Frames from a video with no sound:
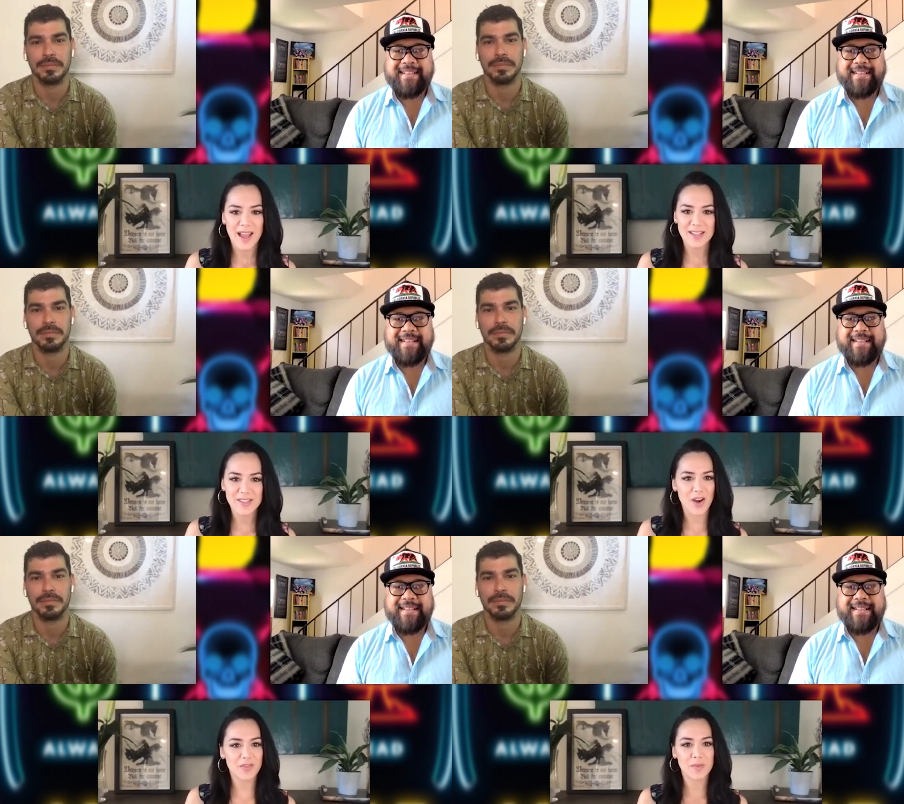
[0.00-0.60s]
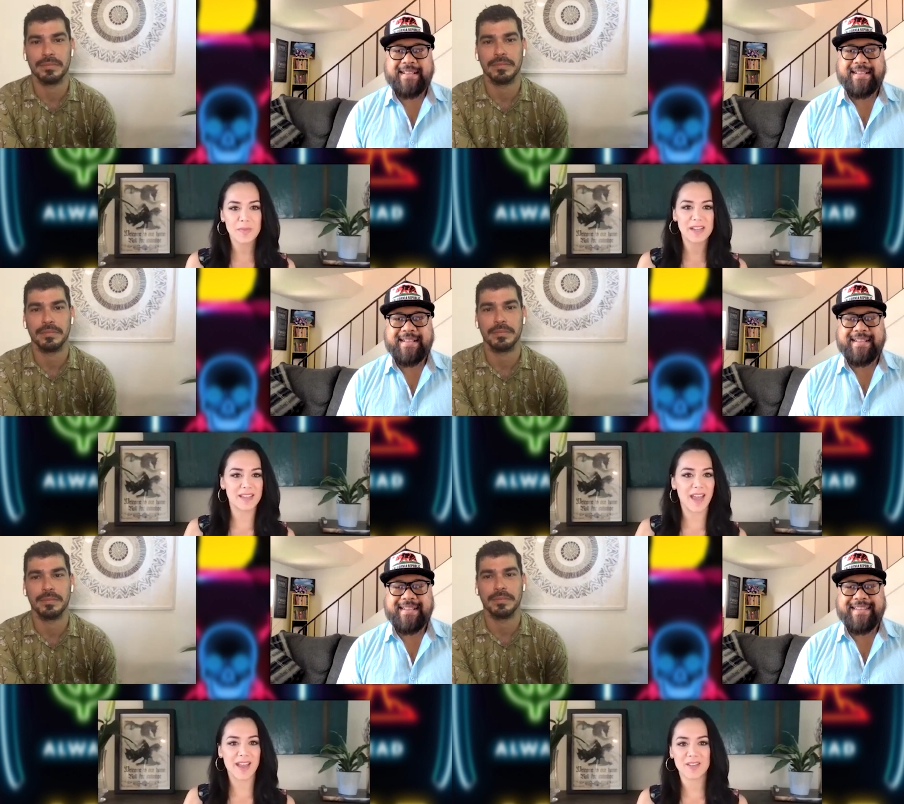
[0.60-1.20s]
Speaker 1: it's hard for me to
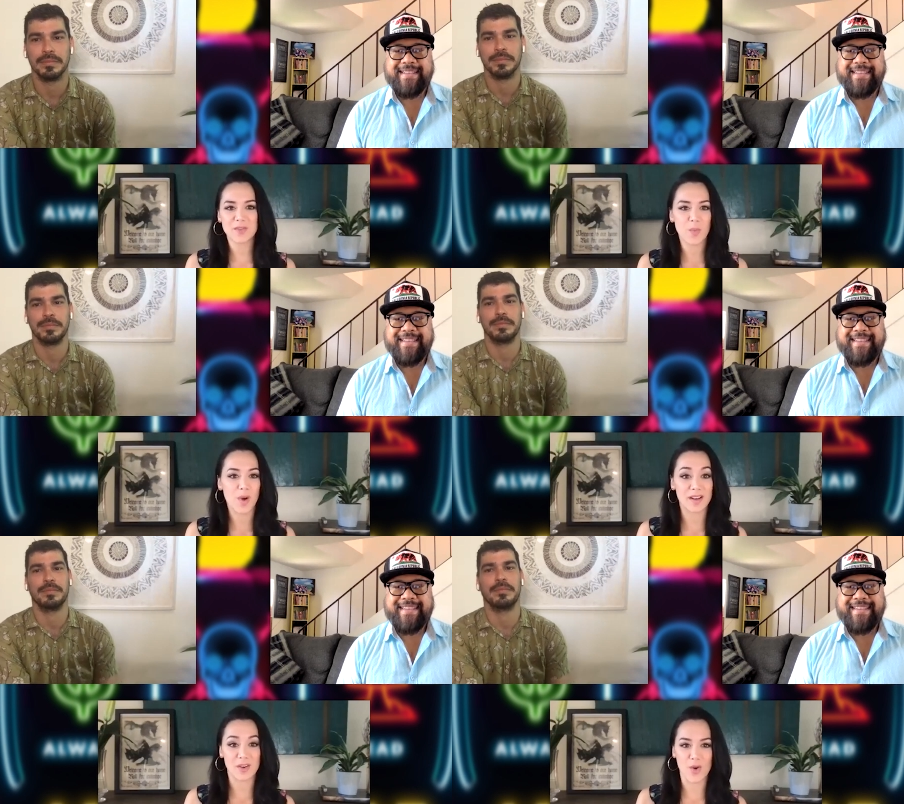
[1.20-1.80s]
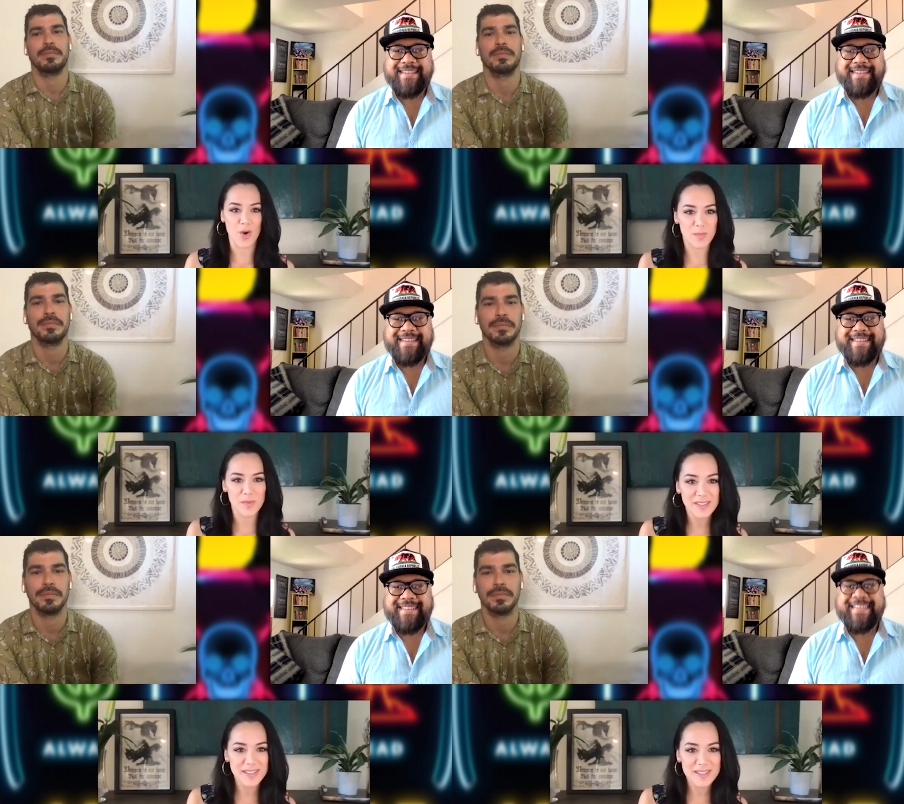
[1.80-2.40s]
gauge what
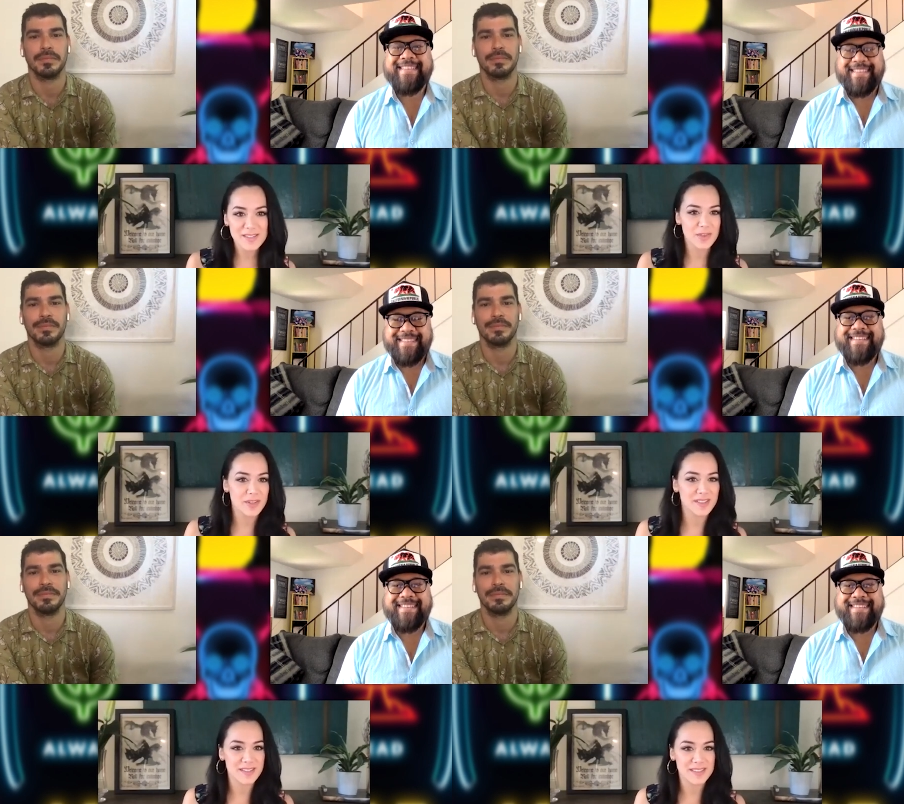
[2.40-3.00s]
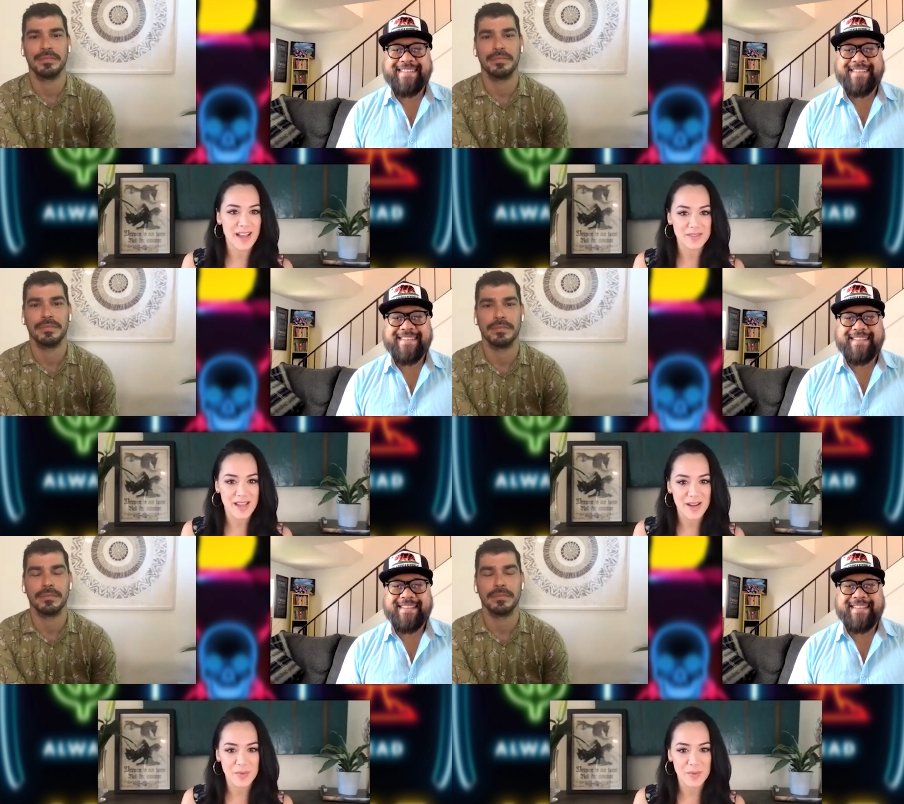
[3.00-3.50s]
normal is versus how Zack